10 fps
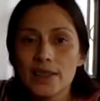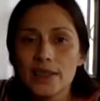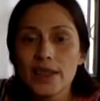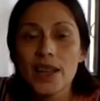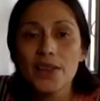
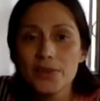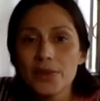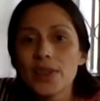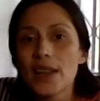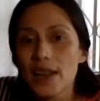life
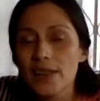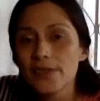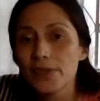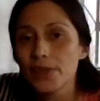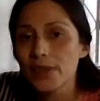would not have
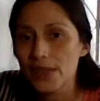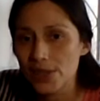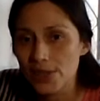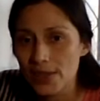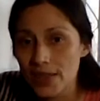
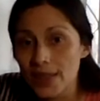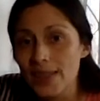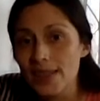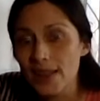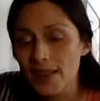flourished on
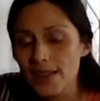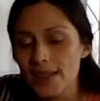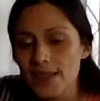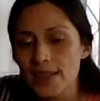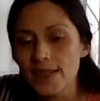this
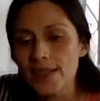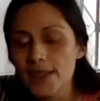continent.